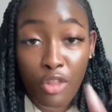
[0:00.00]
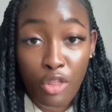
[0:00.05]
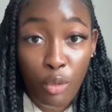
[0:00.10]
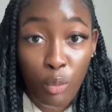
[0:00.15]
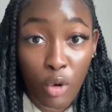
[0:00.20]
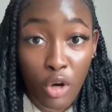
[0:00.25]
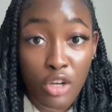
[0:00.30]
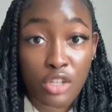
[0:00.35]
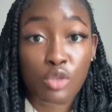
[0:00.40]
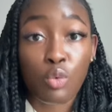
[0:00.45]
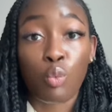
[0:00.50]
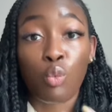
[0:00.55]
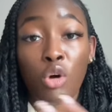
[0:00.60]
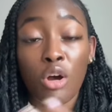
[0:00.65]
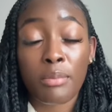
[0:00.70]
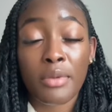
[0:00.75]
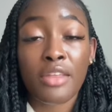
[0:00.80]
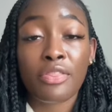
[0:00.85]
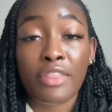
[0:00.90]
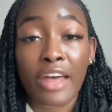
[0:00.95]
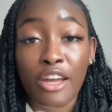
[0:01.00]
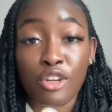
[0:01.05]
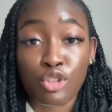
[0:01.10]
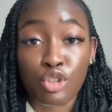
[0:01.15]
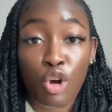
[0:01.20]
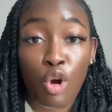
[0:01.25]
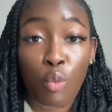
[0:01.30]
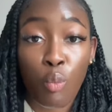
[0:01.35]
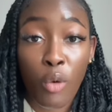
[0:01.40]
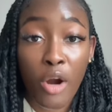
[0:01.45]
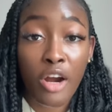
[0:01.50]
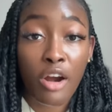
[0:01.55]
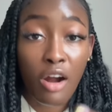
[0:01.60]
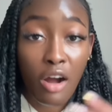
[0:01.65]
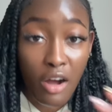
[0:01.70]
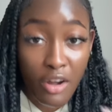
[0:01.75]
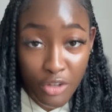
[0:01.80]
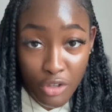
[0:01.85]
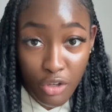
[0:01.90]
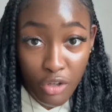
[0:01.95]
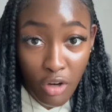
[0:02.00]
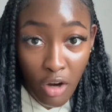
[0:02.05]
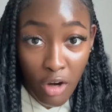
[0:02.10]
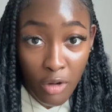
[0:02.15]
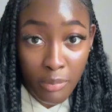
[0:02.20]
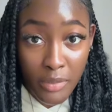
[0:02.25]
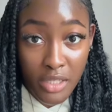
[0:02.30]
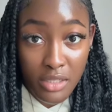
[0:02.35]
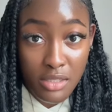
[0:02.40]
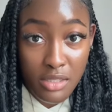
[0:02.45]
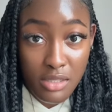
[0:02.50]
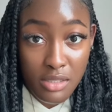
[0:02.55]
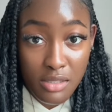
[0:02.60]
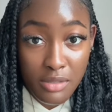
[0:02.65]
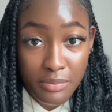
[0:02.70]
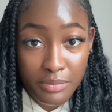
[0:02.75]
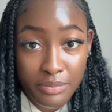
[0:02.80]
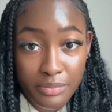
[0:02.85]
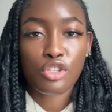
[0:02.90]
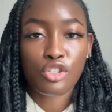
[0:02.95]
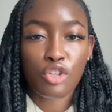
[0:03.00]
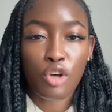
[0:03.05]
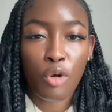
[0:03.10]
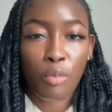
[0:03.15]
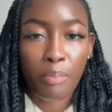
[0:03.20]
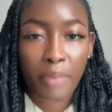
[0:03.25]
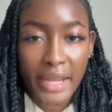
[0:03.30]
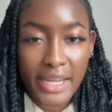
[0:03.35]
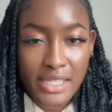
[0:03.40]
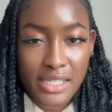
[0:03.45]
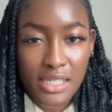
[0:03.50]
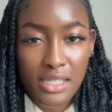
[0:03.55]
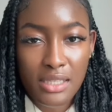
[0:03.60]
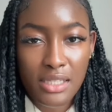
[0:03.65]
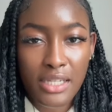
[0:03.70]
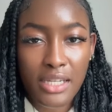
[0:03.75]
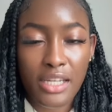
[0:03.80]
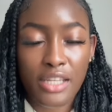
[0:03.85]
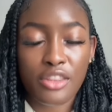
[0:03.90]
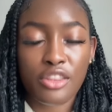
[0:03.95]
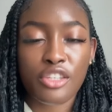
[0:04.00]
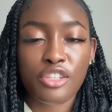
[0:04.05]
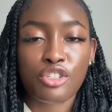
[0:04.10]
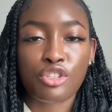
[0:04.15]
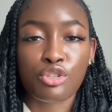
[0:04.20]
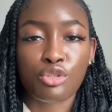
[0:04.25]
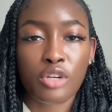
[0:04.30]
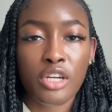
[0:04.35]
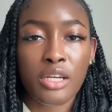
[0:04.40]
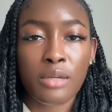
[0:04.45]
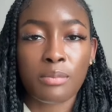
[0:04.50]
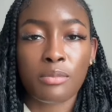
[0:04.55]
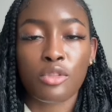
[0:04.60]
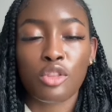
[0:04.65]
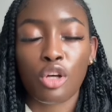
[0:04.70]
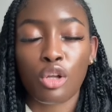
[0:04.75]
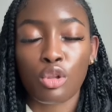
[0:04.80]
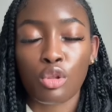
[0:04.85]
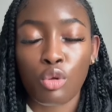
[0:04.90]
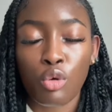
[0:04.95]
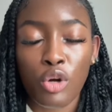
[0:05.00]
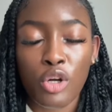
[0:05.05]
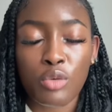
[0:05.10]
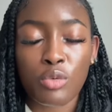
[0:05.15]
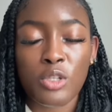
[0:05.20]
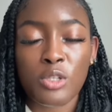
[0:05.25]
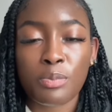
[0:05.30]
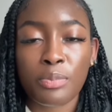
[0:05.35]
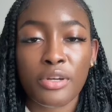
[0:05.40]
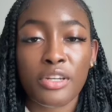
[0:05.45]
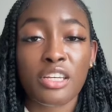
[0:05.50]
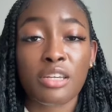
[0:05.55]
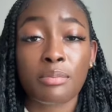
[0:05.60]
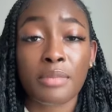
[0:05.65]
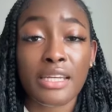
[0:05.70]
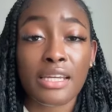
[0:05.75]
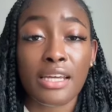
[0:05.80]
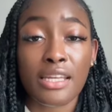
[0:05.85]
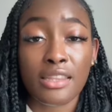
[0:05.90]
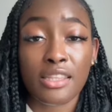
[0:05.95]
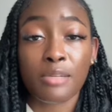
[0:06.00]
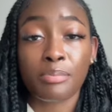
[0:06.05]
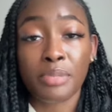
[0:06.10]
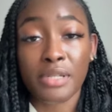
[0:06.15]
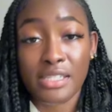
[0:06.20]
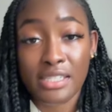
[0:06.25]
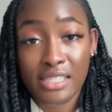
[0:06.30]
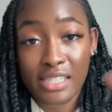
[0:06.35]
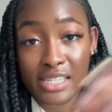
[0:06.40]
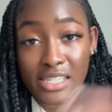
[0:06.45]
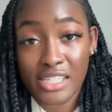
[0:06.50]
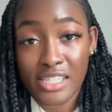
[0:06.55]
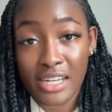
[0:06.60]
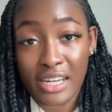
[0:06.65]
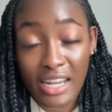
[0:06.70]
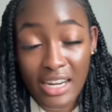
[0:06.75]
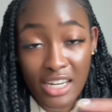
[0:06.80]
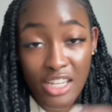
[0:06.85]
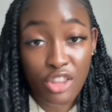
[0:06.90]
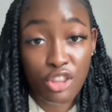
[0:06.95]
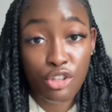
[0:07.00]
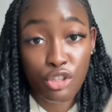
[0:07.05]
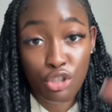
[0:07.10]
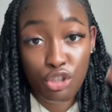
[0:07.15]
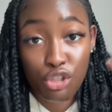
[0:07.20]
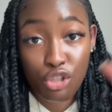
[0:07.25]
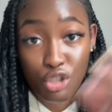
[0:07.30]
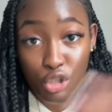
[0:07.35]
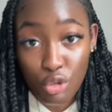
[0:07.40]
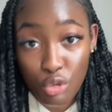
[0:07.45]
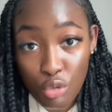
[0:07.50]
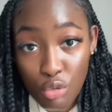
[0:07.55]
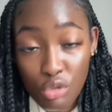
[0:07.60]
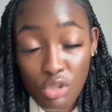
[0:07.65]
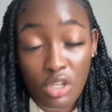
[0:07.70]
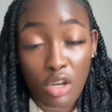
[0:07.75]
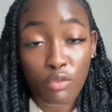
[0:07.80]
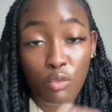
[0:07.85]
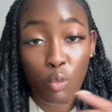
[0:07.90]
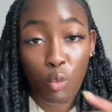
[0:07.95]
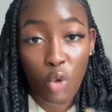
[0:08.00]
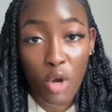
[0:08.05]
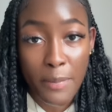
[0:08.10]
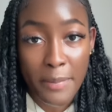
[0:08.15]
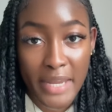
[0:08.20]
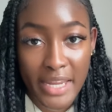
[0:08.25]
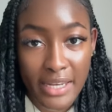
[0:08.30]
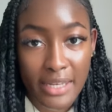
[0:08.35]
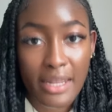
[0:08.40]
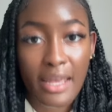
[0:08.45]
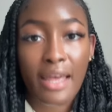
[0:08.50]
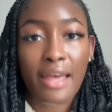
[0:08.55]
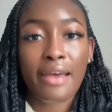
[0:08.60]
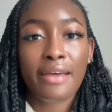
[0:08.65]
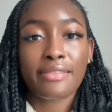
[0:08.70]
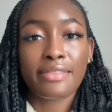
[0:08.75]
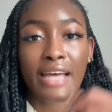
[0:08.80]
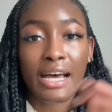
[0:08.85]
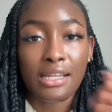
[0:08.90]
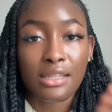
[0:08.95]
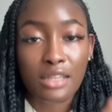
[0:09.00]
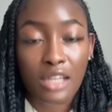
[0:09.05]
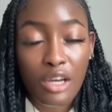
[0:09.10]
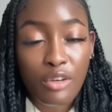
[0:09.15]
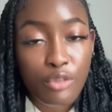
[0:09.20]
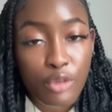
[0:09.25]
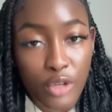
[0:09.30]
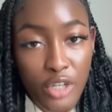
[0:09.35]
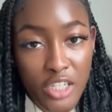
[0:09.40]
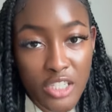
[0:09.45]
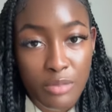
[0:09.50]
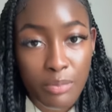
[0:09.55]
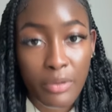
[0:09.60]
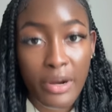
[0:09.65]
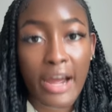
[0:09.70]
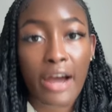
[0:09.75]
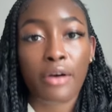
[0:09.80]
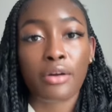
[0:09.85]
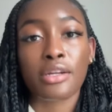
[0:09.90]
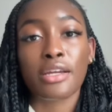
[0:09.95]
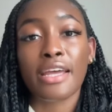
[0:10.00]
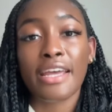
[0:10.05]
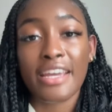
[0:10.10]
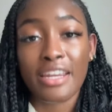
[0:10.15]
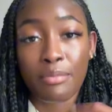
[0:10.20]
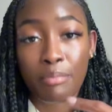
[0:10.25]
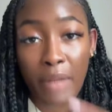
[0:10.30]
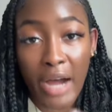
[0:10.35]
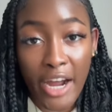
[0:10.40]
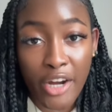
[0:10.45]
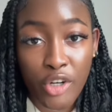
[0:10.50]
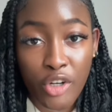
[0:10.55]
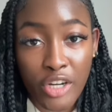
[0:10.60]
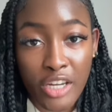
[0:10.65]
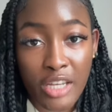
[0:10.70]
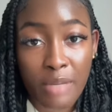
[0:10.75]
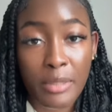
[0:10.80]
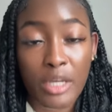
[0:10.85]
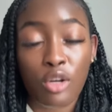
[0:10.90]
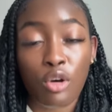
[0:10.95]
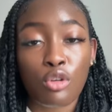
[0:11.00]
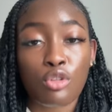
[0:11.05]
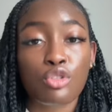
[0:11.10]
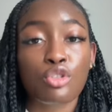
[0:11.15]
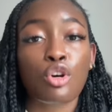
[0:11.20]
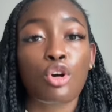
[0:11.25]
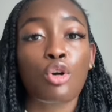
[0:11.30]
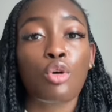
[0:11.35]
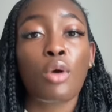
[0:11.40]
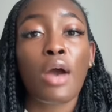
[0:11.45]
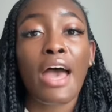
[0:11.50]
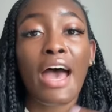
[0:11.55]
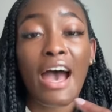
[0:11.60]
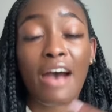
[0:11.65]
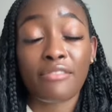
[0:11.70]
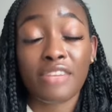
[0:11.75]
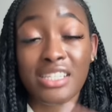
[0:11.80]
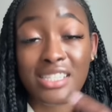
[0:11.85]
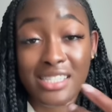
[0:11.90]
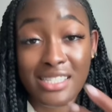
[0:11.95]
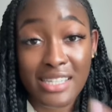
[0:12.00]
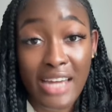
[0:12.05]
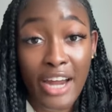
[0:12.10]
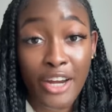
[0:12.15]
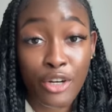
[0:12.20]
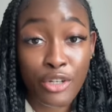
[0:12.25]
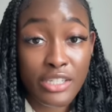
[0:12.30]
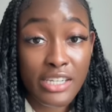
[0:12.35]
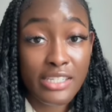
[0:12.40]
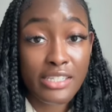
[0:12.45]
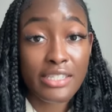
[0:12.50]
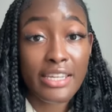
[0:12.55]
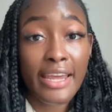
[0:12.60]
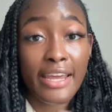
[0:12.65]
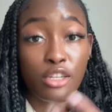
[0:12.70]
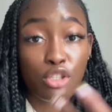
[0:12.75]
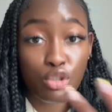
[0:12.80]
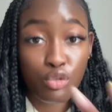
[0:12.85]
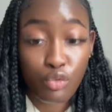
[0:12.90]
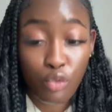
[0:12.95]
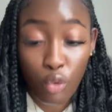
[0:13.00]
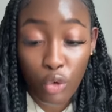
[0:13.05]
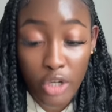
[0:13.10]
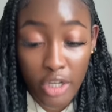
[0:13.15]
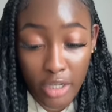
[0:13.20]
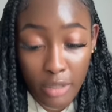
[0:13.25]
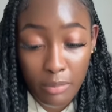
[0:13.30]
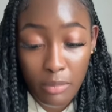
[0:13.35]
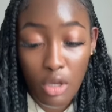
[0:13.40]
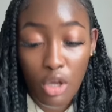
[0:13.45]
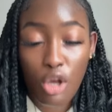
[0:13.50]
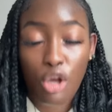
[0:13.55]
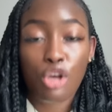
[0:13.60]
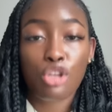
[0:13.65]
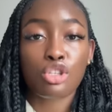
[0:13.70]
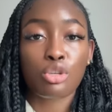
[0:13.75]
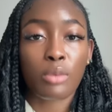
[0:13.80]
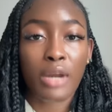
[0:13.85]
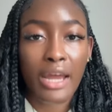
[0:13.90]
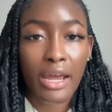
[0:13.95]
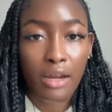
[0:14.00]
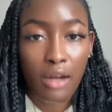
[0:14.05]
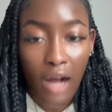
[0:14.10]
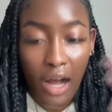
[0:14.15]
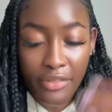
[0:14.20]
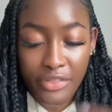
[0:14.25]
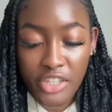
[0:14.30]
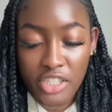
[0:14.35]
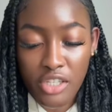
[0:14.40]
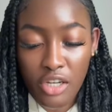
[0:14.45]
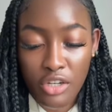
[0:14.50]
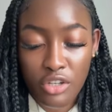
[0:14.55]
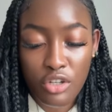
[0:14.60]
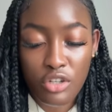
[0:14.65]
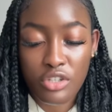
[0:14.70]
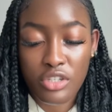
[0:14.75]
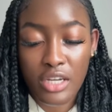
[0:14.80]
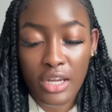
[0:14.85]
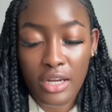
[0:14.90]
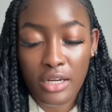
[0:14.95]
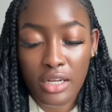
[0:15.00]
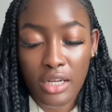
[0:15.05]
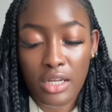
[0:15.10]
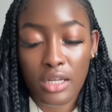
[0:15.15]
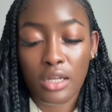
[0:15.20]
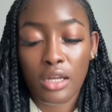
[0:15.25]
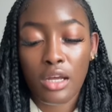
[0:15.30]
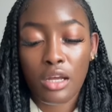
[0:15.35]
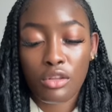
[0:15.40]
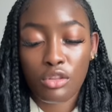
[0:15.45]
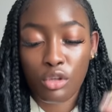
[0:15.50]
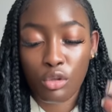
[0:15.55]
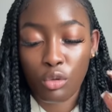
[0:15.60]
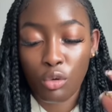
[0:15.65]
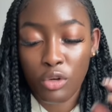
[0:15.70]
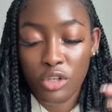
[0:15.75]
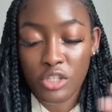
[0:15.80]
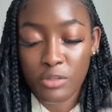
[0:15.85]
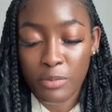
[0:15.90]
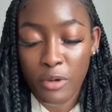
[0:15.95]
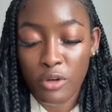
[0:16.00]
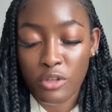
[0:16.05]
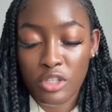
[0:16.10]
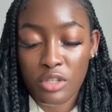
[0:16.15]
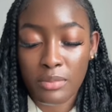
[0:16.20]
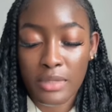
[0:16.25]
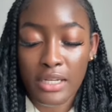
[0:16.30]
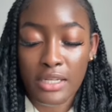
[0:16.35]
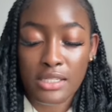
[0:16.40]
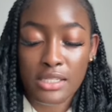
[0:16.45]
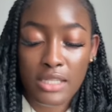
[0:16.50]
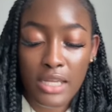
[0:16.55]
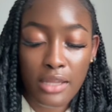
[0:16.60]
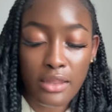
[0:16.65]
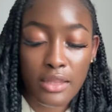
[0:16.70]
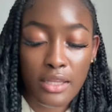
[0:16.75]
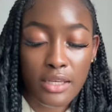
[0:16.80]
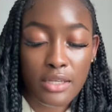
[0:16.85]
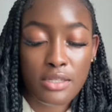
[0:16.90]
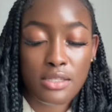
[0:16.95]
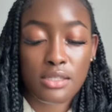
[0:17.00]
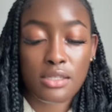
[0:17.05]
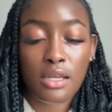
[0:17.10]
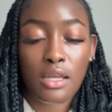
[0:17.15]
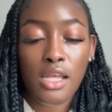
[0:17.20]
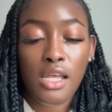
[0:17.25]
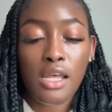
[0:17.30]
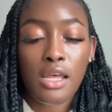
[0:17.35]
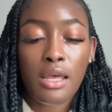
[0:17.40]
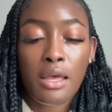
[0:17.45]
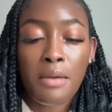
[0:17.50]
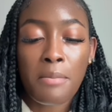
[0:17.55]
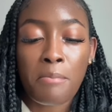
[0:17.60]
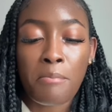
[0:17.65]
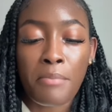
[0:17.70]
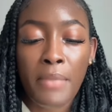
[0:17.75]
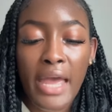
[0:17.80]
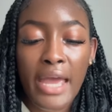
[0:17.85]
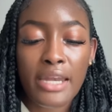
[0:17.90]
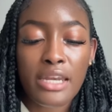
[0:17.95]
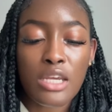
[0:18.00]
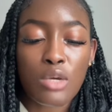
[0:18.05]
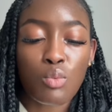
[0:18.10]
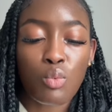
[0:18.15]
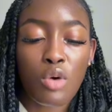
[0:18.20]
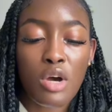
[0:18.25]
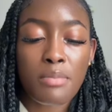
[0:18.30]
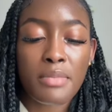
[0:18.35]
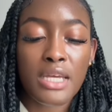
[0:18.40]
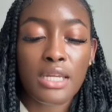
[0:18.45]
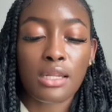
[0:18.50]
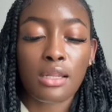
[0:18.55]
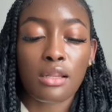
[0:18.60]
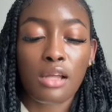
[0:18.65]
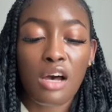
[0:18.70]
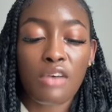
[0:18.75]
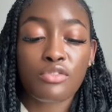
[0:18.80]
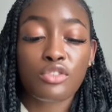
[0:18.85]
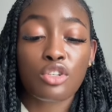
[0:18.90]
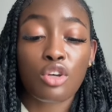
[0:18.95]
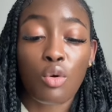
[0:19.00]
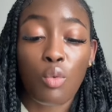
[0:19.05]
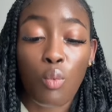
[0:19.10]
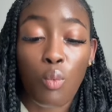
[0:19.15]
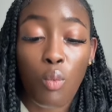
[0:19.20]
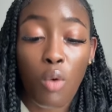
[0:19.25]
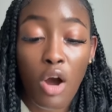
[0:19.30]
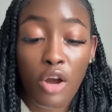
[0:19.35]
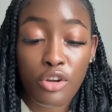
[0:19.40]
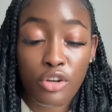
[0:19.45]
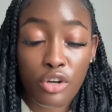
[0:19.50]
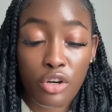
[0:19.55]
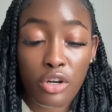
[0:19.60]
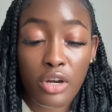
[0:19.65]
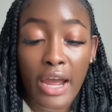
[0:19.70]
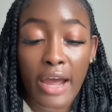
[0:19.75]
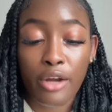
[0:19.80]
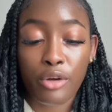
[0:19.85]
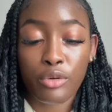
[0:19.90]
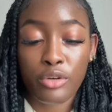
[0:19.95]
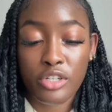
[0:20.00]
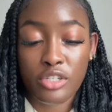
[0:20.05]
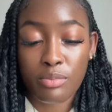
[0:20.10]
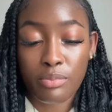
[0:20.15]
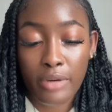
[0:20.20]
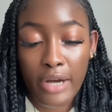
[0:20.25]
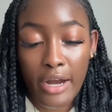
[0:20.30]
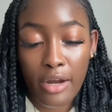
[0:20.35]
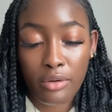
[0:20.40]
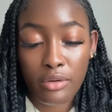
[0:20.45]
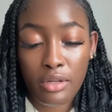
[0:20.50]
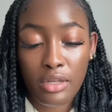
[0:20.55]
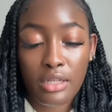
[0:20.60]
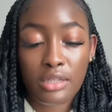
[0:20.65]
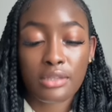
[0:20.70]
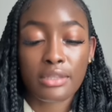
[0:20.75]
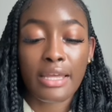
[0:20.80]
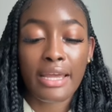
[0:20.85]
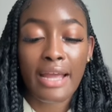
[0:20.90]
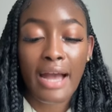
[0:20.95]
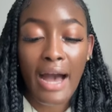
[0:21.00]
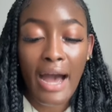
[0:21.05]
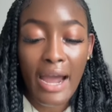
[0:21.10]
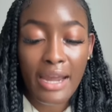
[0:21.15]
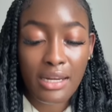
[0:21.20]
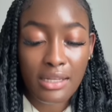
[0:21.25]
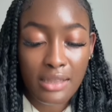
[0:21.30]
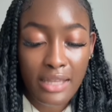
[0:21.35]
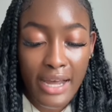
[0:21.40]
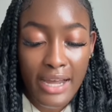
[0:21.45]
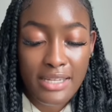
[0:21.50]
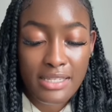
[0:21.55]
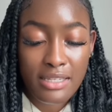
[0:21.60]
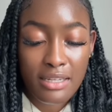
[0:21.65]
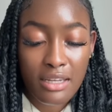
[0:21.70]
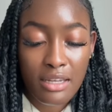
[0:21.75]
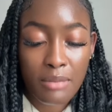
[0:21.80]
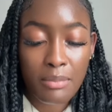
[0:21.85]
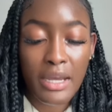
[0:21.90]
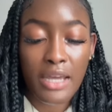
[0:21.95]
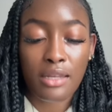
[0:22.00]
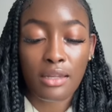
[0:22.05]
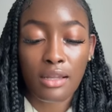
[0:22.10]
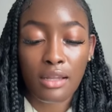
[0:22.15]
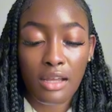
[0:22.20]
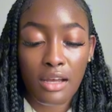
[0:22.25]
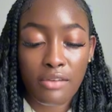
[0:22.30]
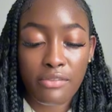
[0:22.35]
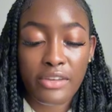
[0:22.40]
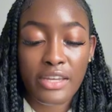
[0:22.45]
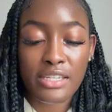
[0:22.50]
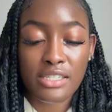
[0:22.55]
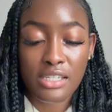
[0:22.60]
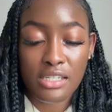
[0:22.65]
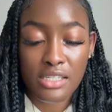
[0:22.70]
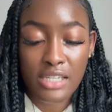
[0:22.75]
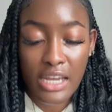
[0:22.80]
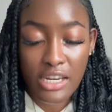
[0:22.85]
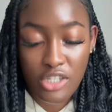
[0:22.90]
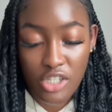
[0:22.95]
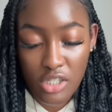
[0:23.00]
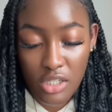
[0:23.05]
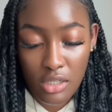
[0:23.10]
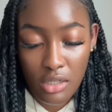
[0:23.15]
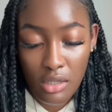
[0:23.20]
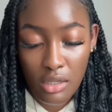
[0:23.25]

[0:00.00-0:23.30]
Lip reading: words, women that don't wear undergarments. So basically in this dream, the Lord was putting me in the position and in the shoes of women that love Chris Brown, admire him, and also have a desire to dance for him. So when I got this understanding, the Lord spoke to me and said this: "Many women love to wonder at Chris Brown. They idolize him and love his attention.